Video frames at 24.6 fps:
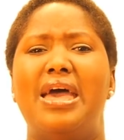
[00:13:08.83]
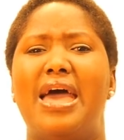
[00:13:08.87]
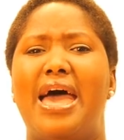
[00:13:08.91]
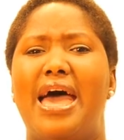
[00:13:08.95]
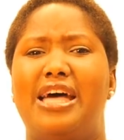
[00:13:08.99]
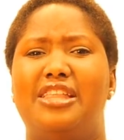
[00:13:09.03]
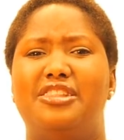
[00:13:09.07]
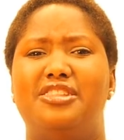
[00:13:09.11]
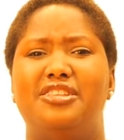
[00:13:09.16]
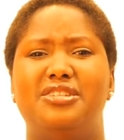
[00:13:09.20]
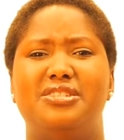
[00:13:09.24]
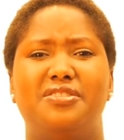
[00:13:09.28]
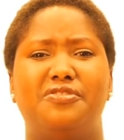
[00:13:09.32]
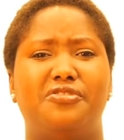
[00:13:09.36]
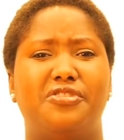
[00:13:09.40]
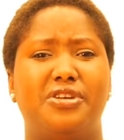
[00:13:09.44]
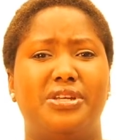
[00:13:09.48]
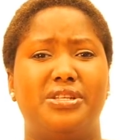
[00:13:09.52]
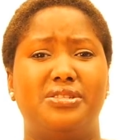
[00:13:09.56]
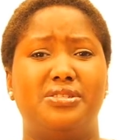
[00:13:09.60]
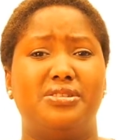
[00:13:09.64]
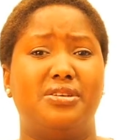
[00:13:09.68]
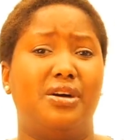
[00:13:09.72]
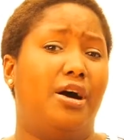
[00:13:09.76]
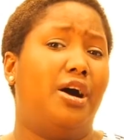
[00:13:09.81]
and the
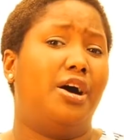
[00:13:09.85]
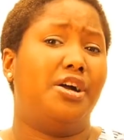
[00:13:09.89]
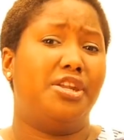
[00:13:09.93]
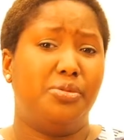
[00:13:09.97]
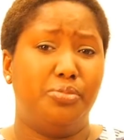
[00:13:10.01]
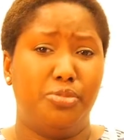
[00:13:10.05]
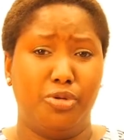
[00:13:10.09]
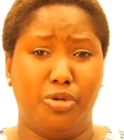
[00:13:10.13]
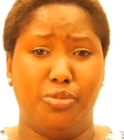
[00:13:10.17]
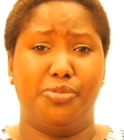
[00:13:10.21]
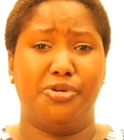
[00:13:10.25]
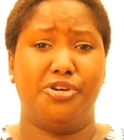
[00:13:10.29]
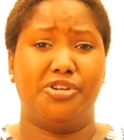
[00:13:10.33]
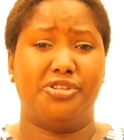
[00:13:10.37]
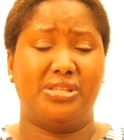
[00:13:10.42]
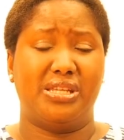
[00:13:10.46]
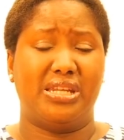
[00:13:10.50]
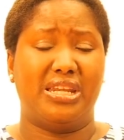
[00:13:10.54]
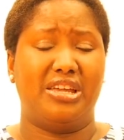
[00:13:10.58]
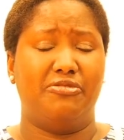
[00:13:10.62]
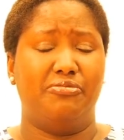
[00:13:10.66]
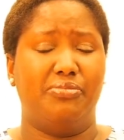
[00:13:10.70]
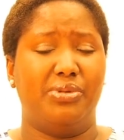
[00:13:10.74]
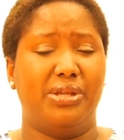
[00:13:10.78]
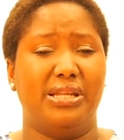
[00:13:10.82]
different audible books that
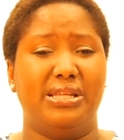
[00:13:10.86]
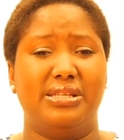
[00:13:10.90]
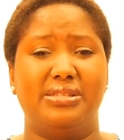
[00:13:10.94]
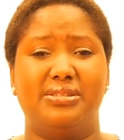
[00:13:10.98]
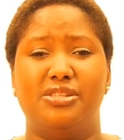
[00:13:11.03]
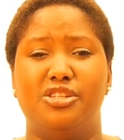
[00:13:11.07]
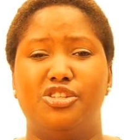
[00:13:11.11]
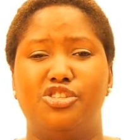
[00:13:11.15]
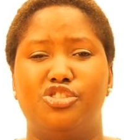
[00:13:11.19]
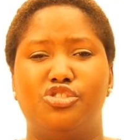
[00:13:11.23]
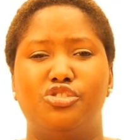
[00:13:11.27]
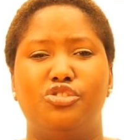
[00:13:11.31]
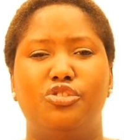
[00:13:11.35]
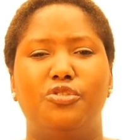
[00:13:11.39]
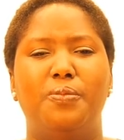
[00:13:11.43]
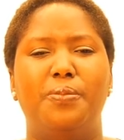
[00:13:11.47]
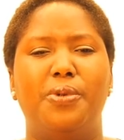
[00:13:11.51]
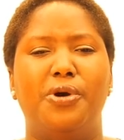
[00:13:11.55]
I've been listening to.